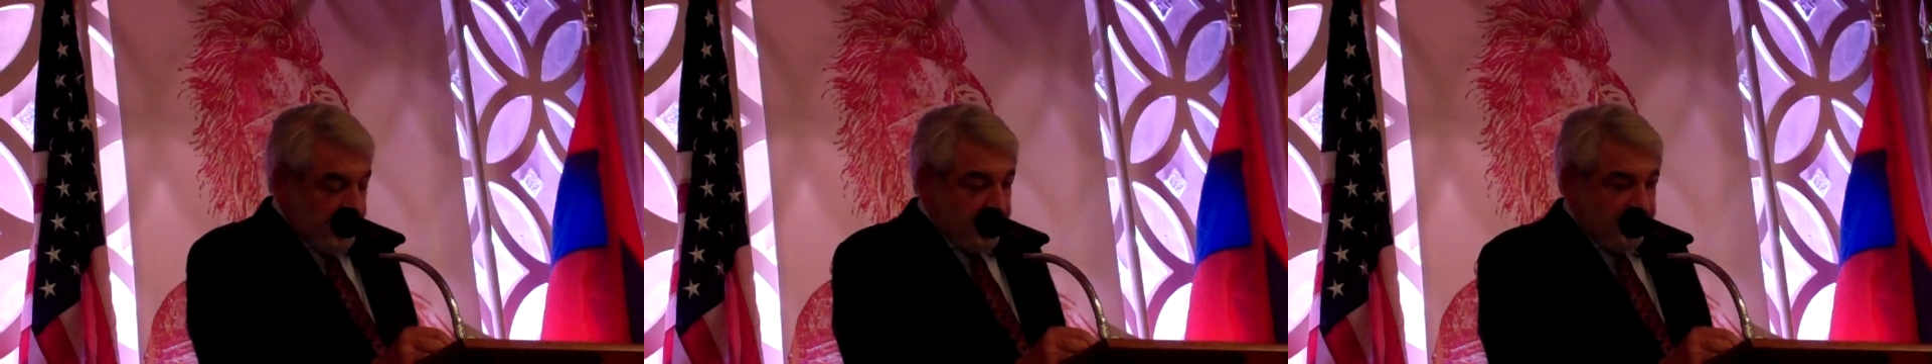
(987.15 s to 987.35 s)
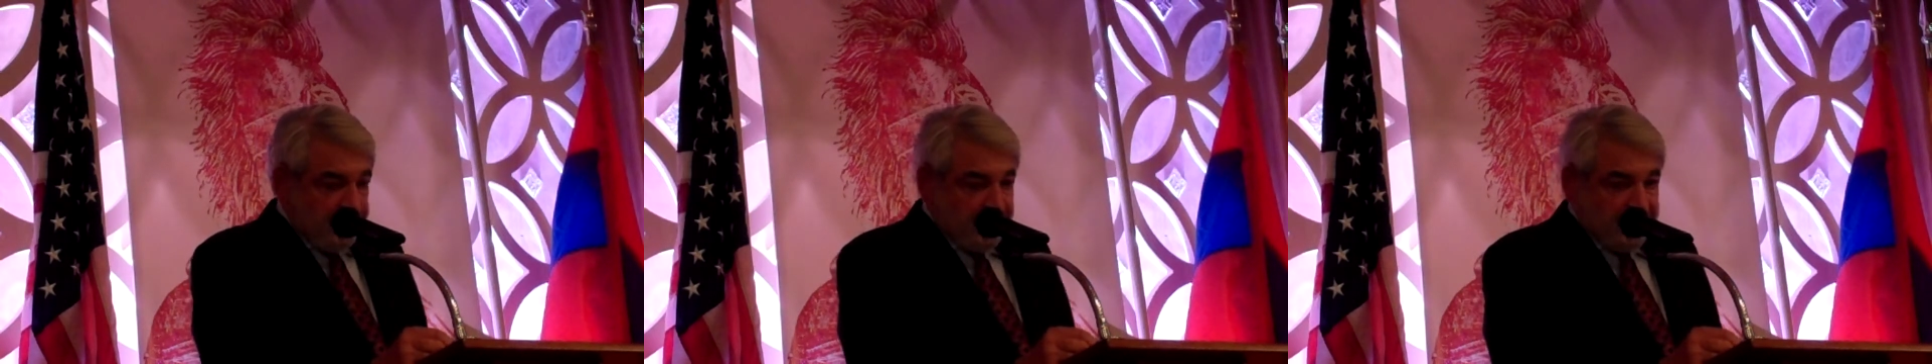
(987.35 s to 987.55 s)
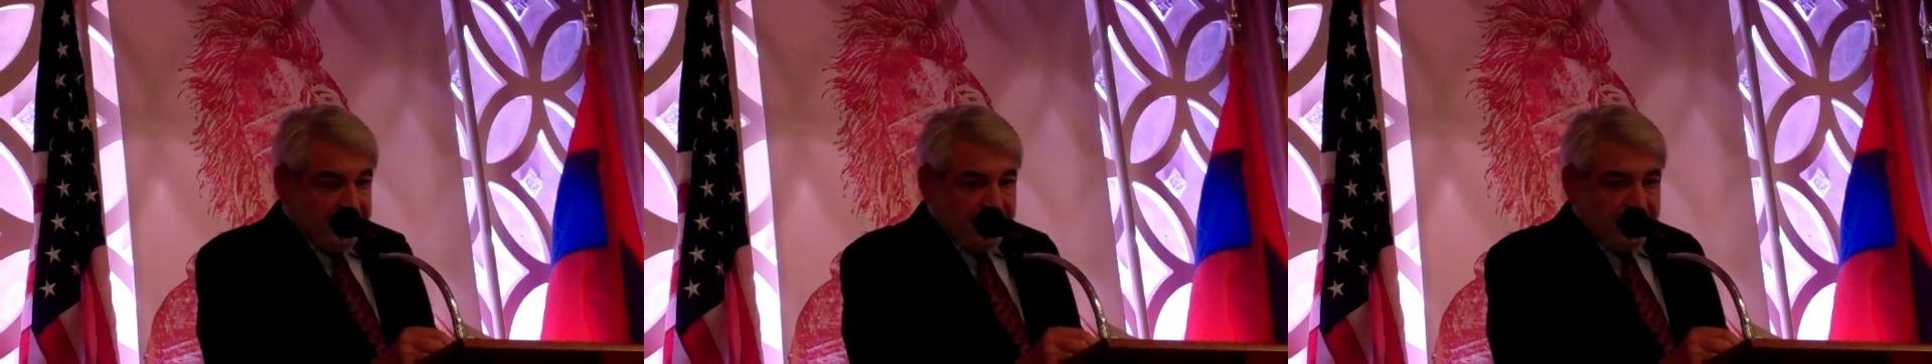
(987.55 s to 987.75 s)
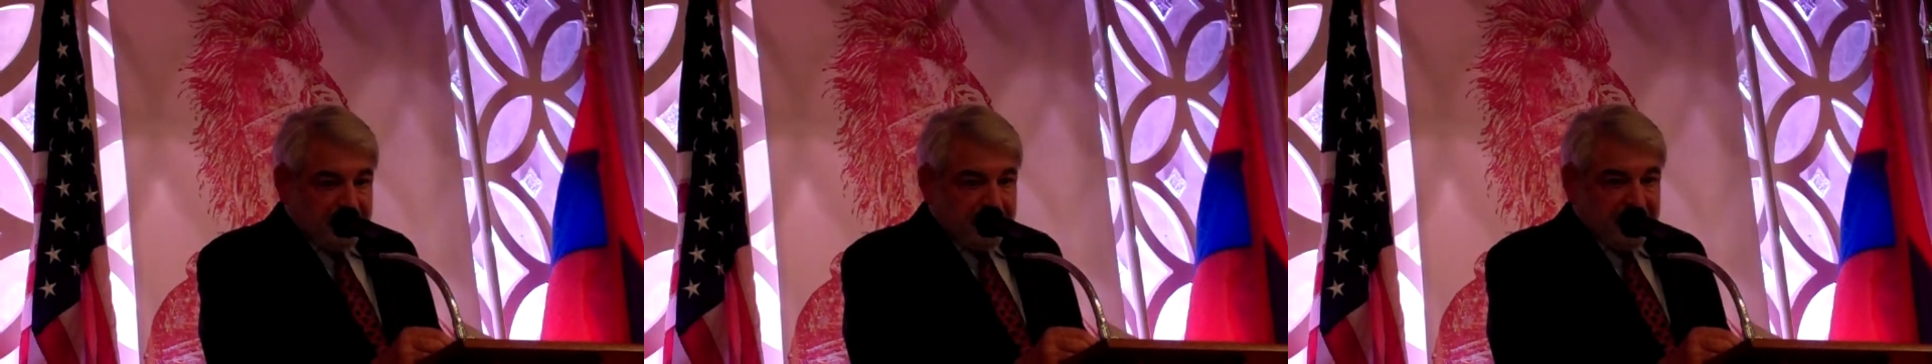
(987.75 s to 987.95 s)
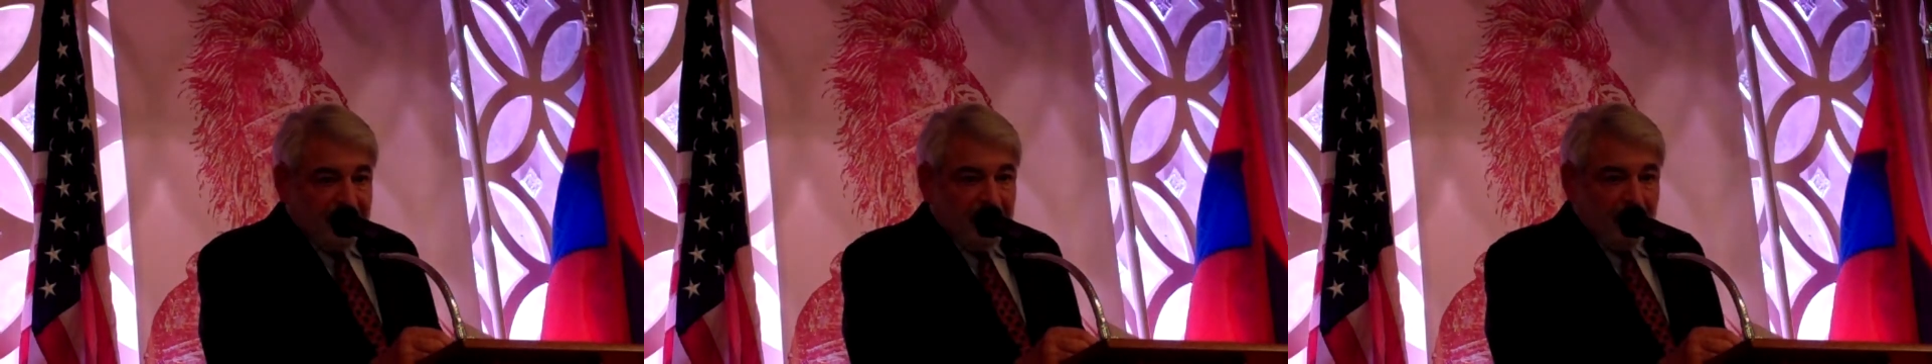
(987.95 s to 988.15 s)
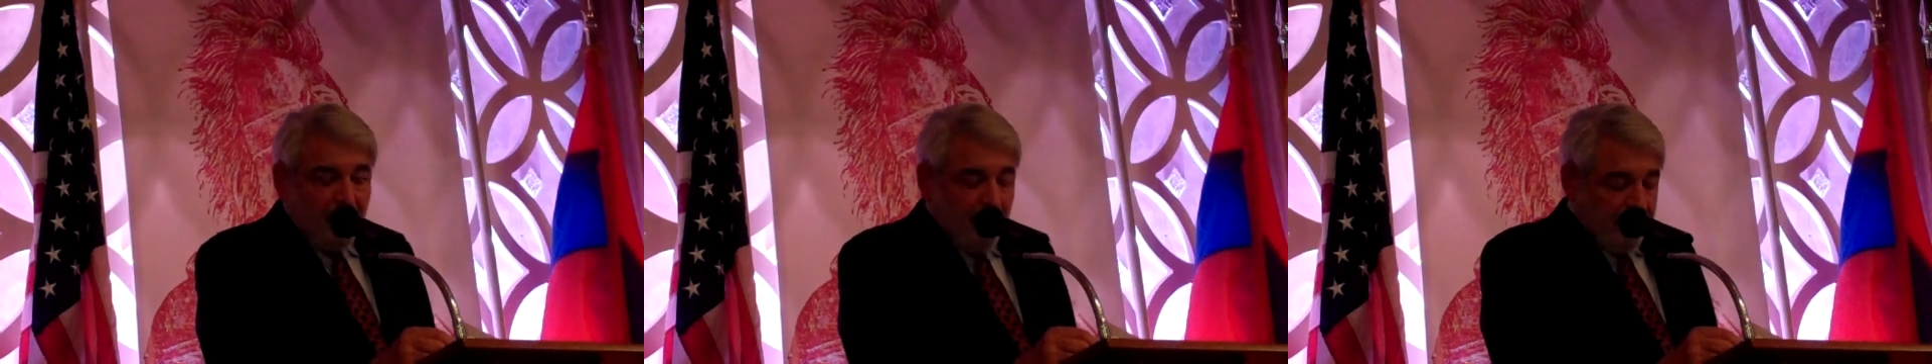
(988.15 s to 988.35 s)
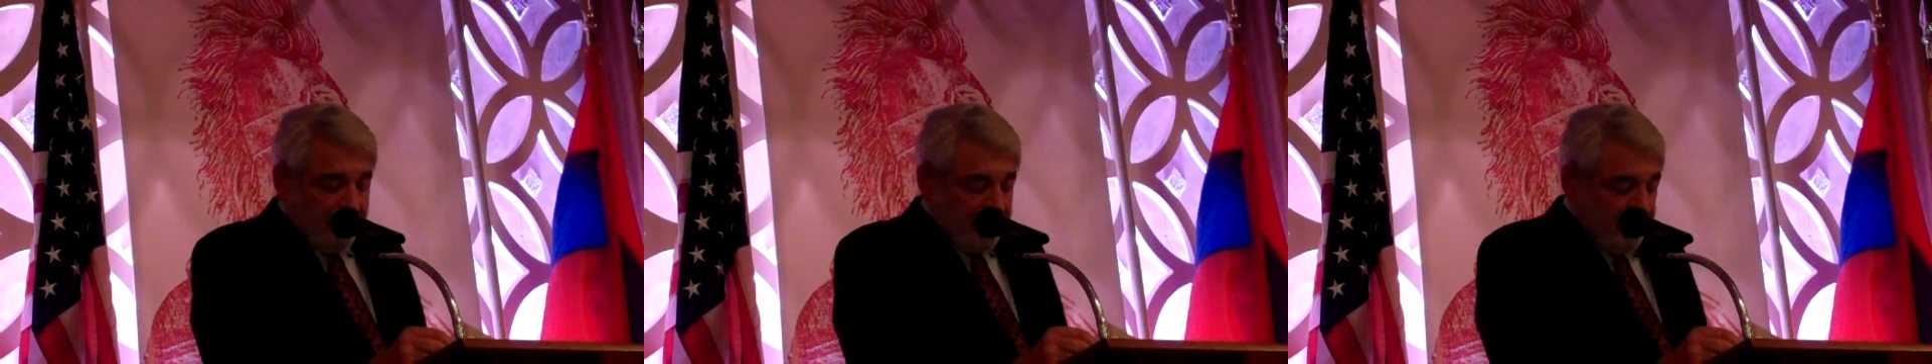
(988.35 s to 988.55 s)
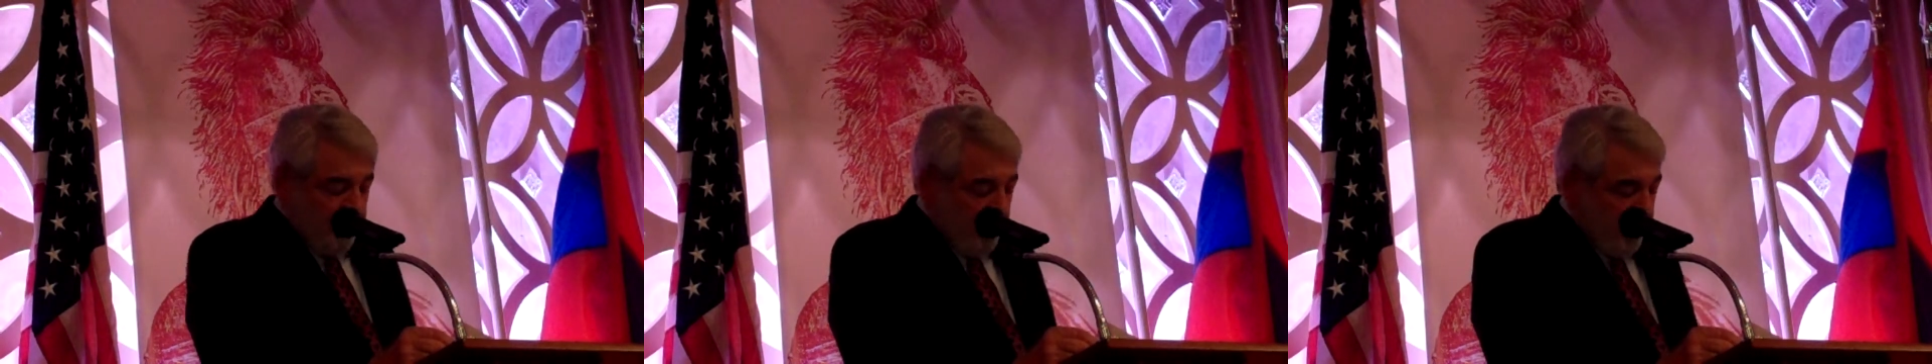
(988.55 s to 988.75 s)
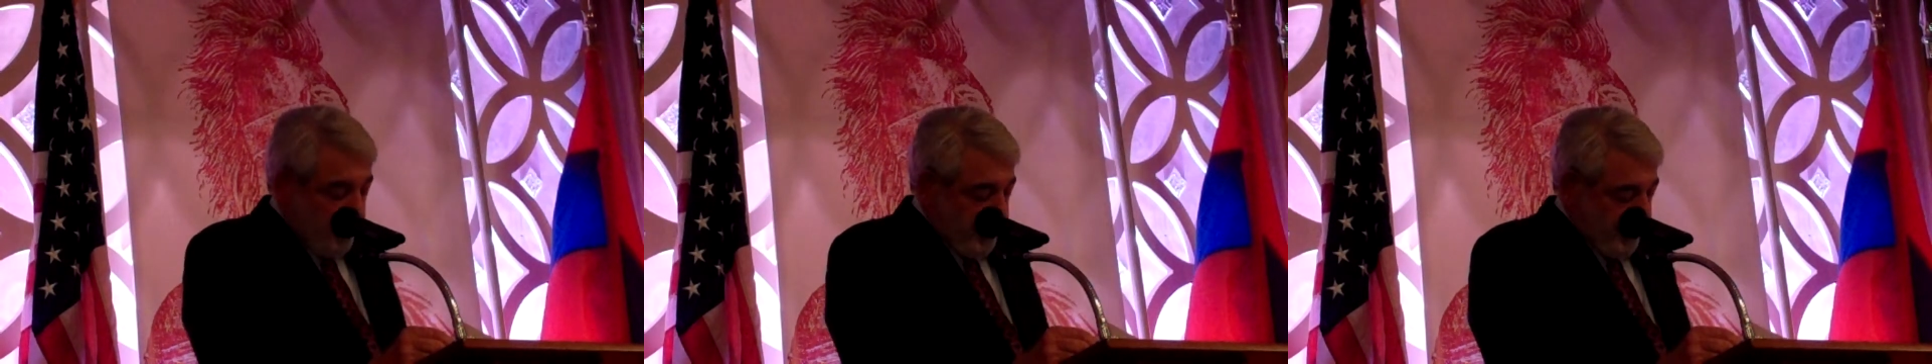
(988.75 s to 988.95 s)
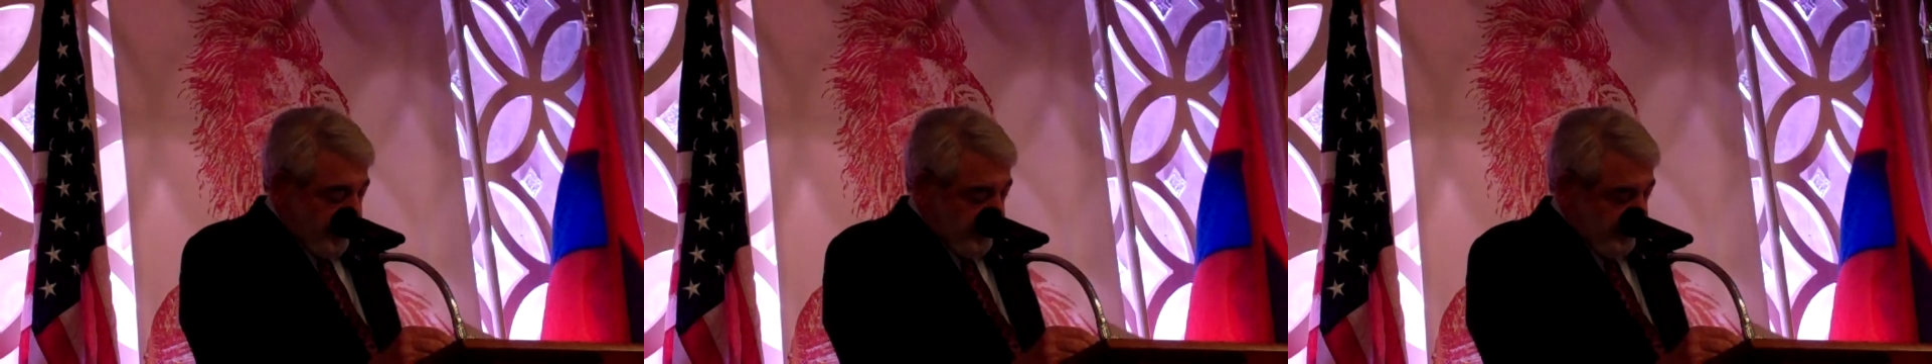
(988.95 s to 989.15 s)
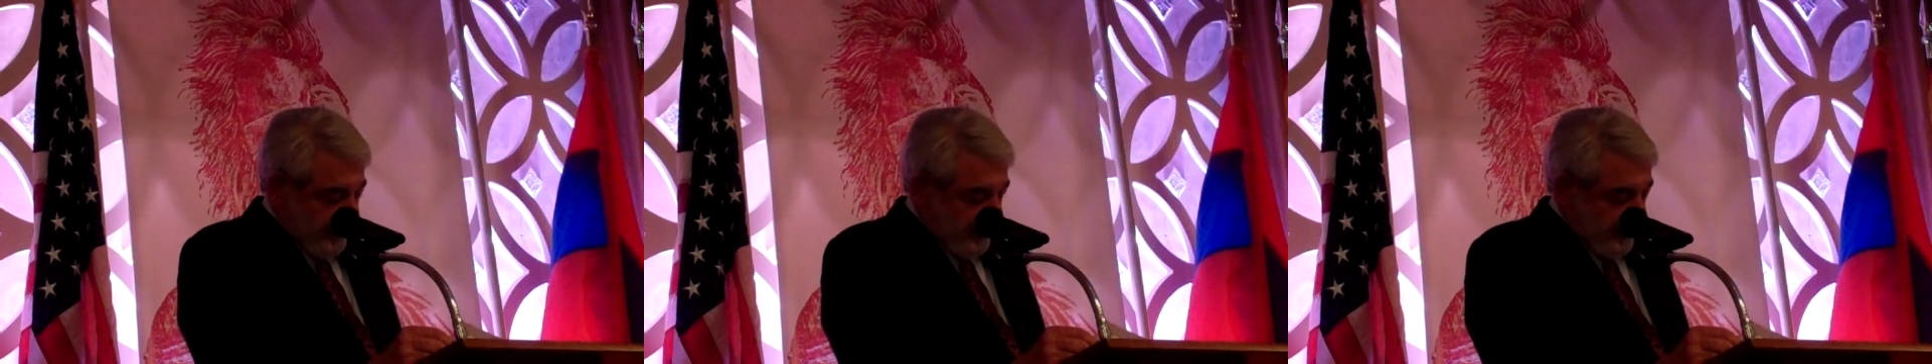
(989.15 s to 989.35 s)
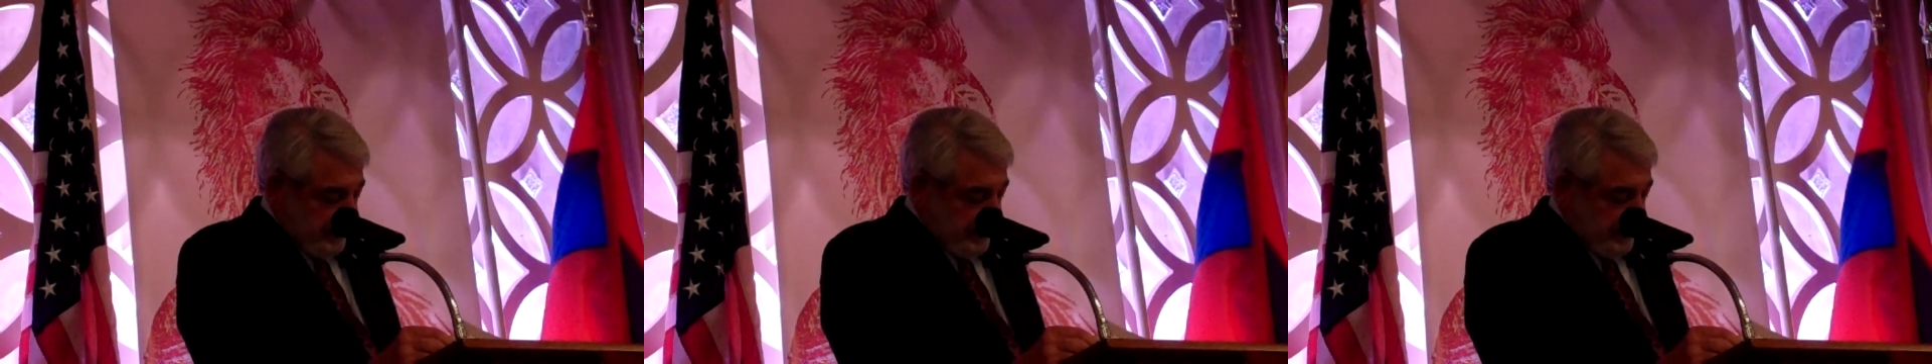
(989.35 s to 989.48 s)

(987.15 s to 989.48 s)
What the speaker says: I'll send him home in the morning.